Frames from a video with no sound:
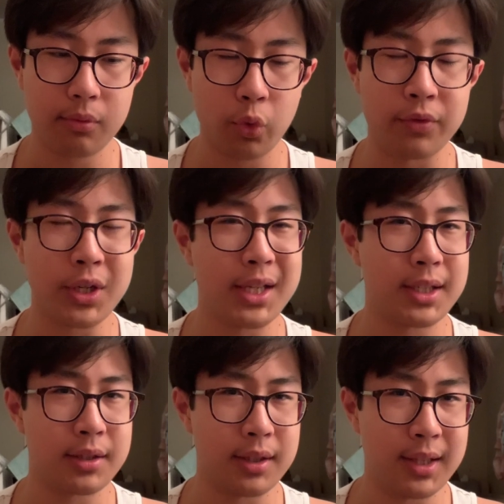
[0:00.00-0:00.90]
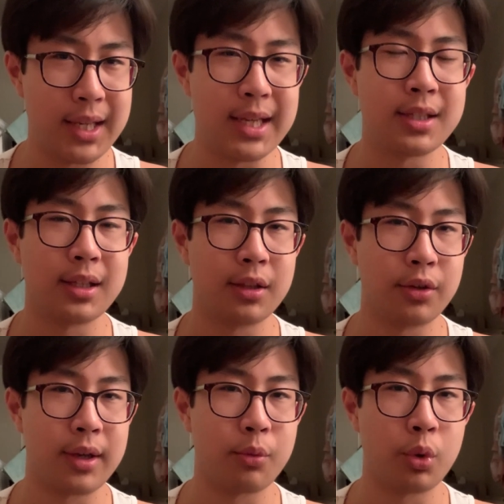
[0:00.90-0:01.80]
with chatting to decent
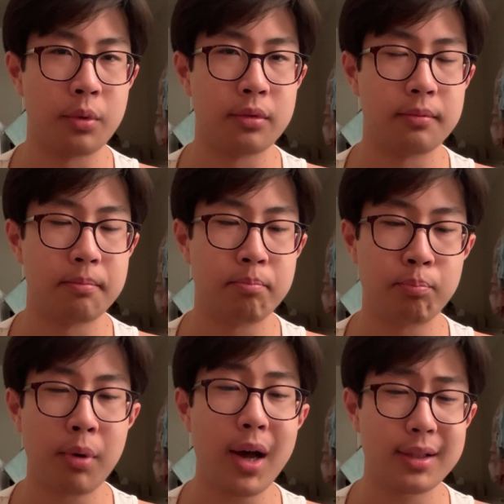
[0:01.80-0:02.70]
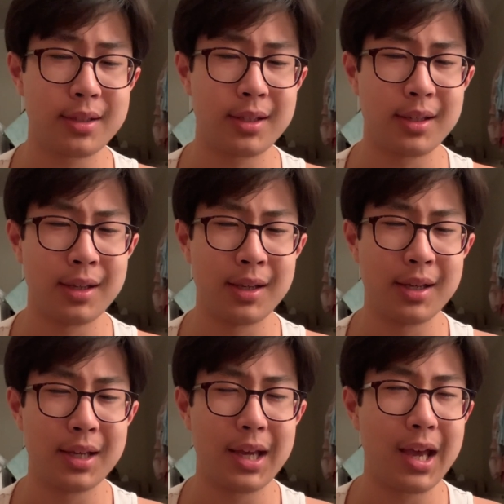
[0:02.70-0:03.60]
looking women. But
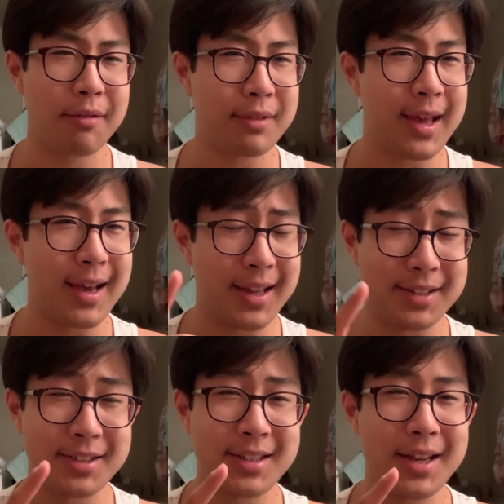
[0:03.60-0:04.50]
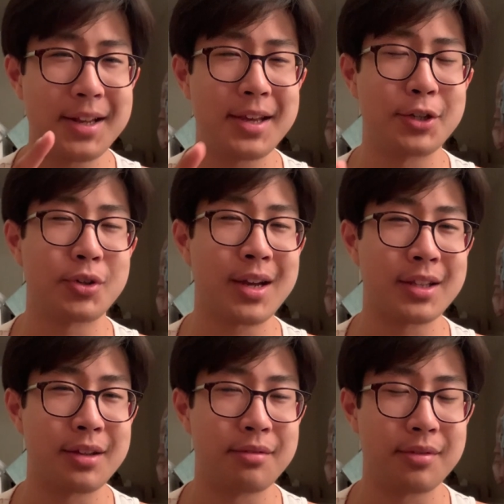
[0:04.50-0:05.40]
if they are insanely
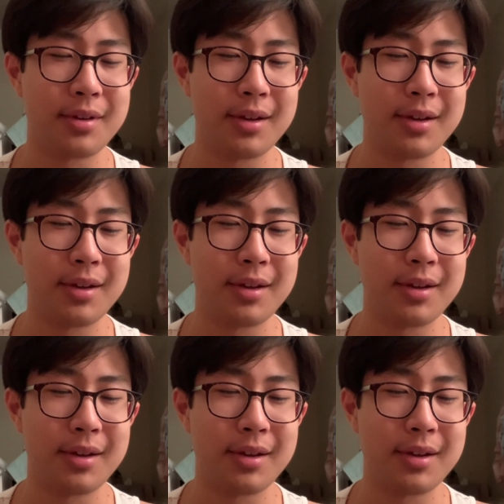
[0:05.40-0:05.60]
attractive,